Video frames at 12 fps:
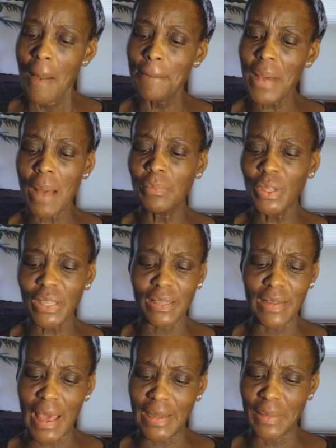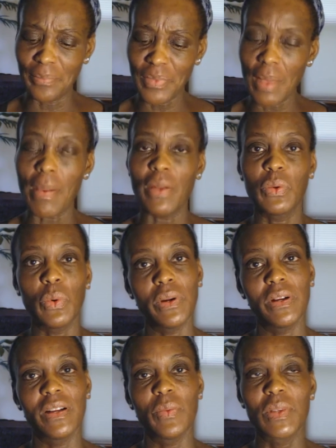But I'm looking at it, and my
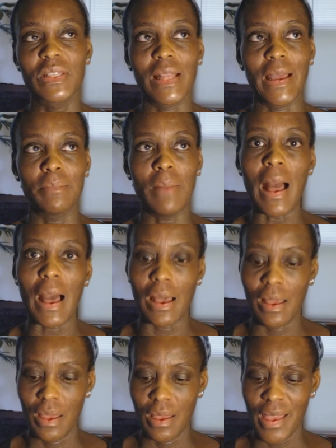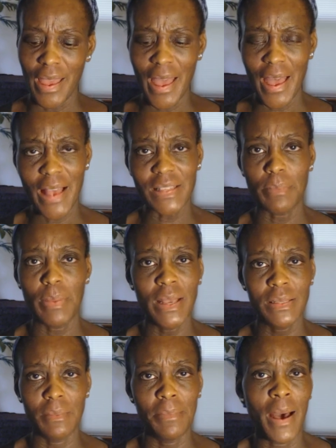daughter was like, Mom, it has a
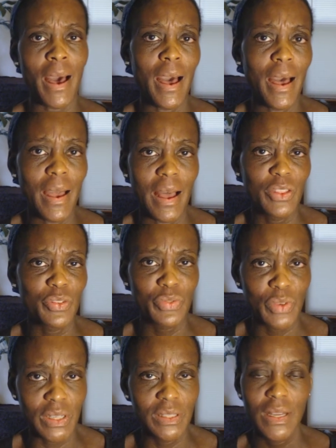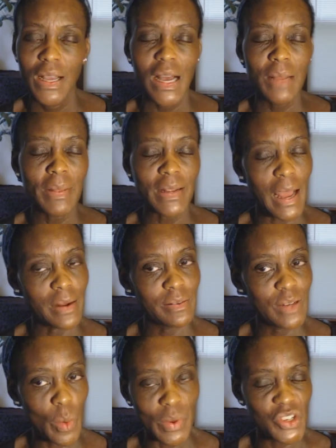piece of pie on the front. I'm like, I
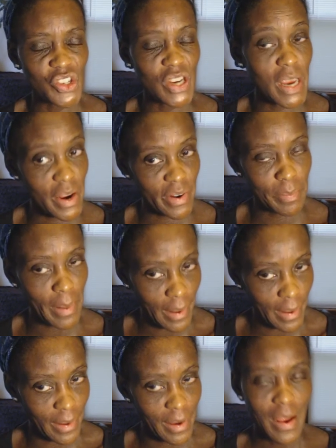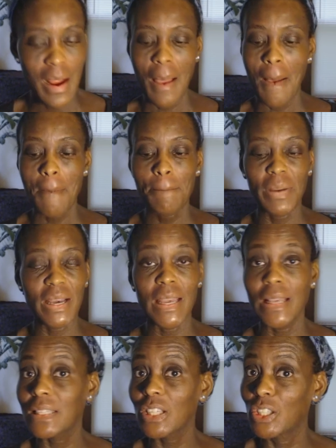know it's cherry pie, but
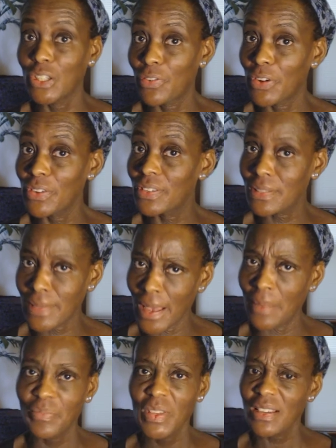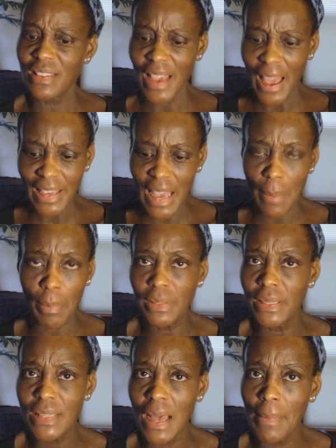it's good for your skin. She said, I can't put
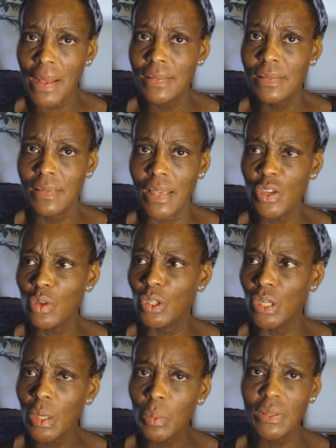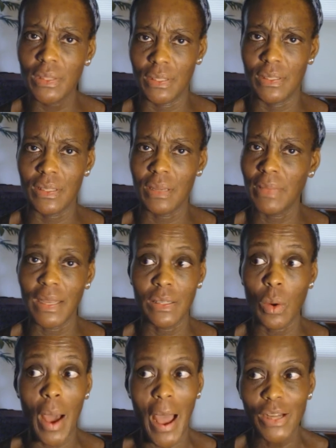this on my skin. You cook with this. I'm like,
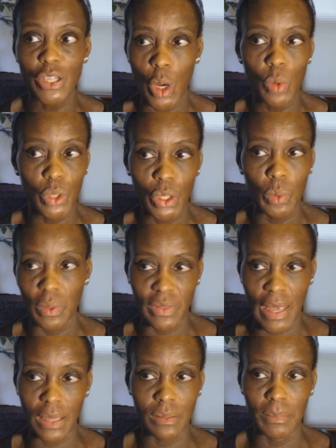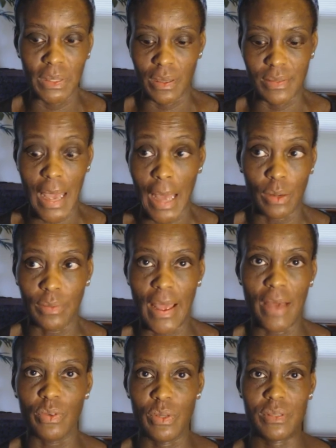no, I don't cook with that because I don't
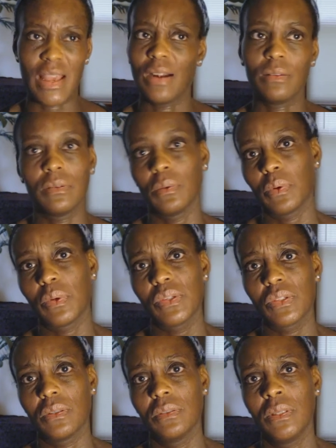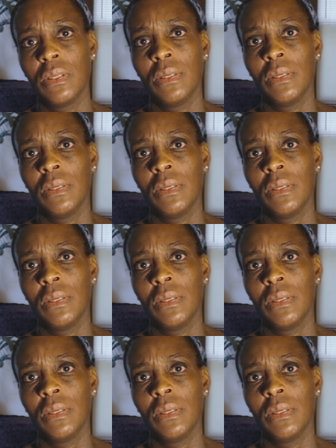have crystal. I don't cook with crystal.